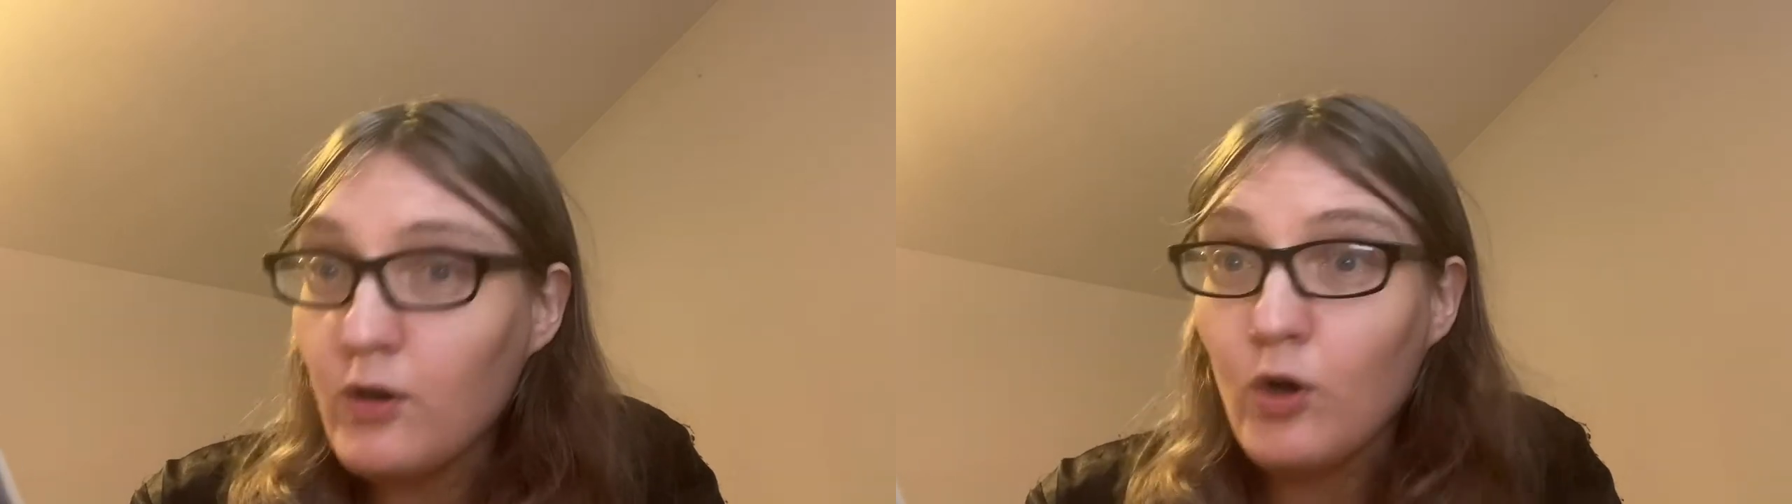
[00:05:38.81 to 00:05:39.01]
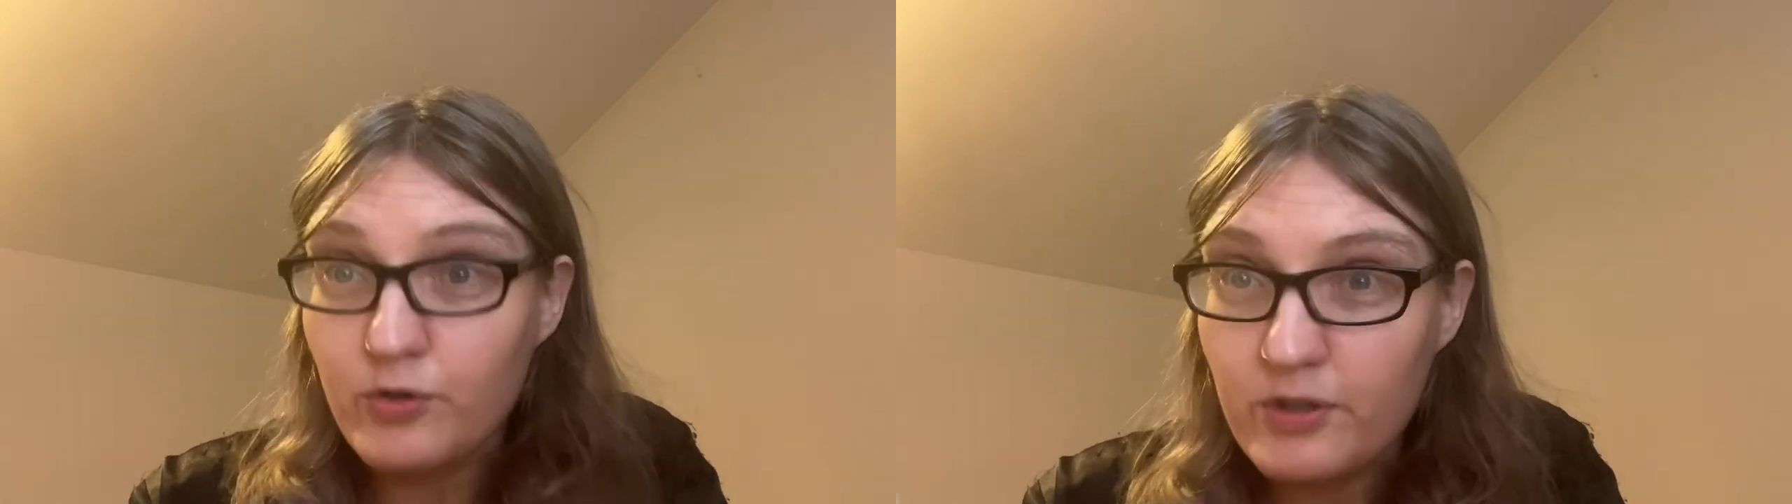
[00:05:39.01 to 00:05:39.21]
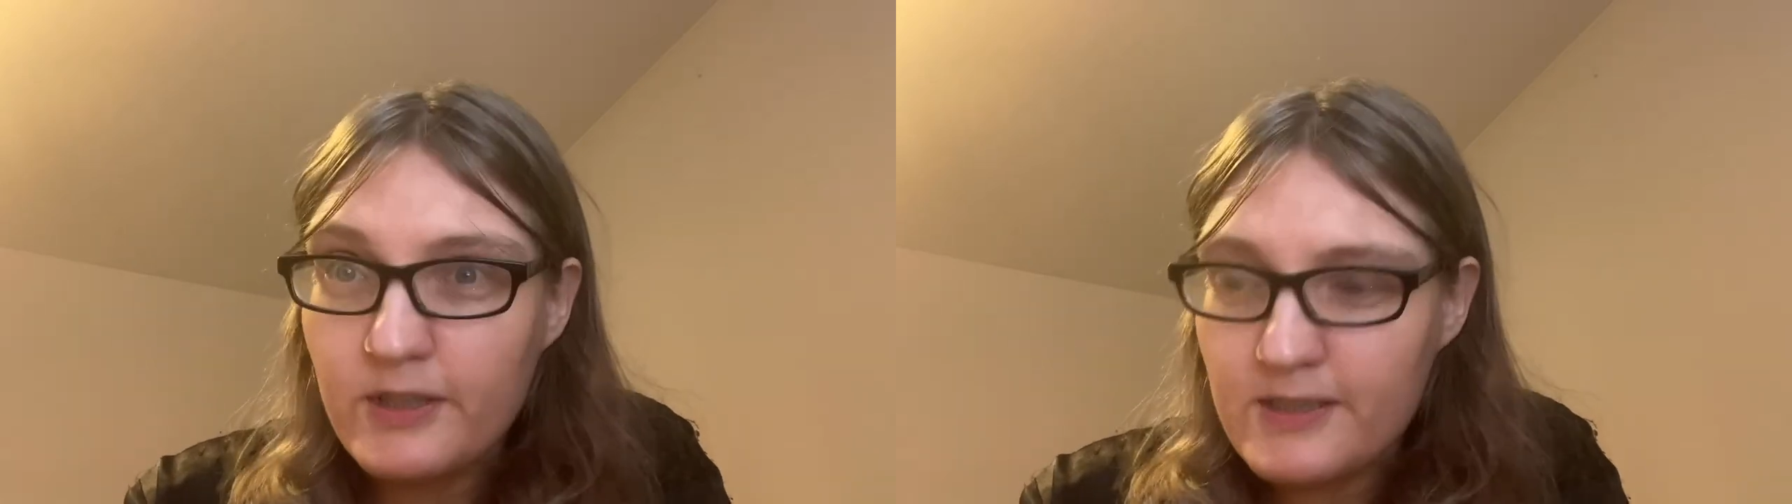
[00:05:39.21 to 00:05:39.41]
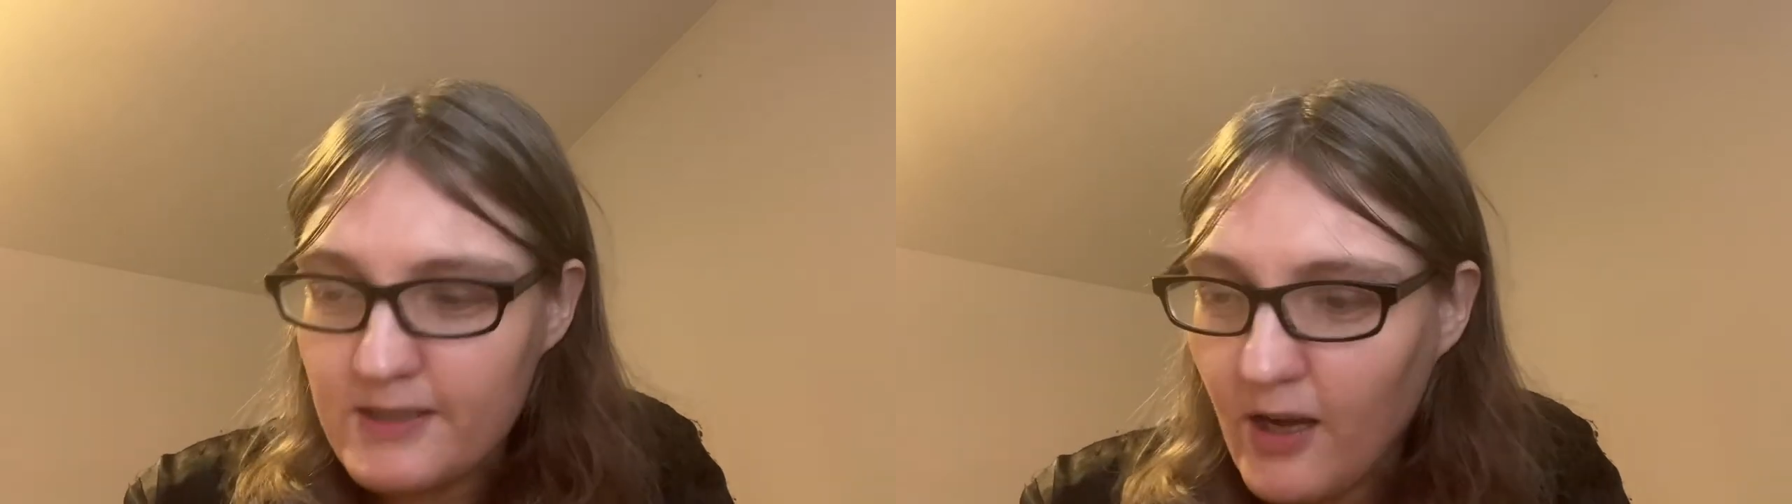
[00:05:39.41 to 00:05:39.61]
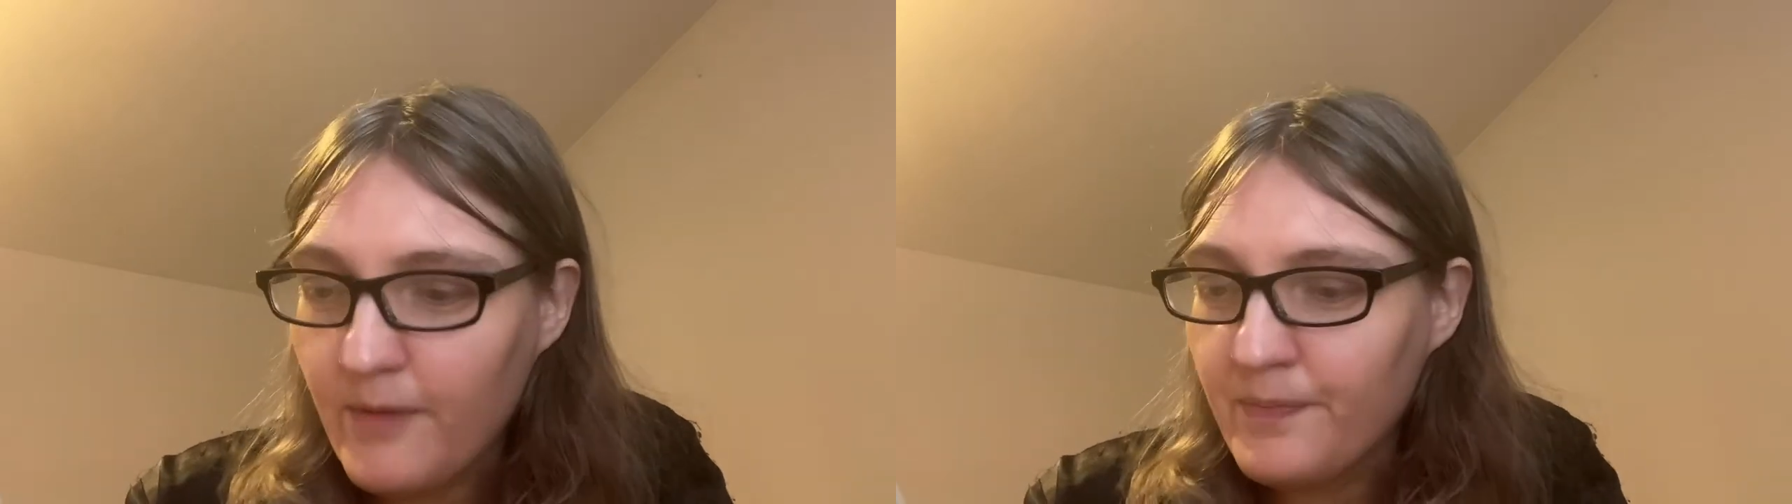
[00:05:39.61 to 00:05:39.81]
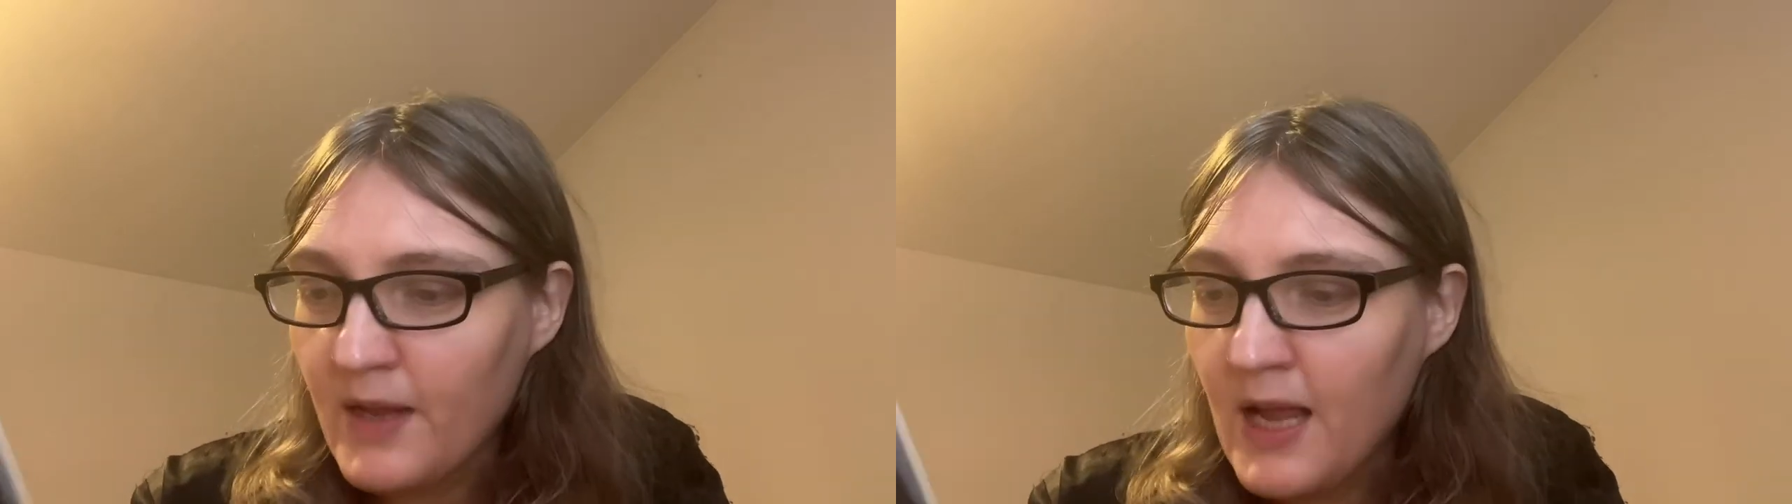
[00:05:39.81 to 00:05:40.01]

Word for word: Holderlin's thought,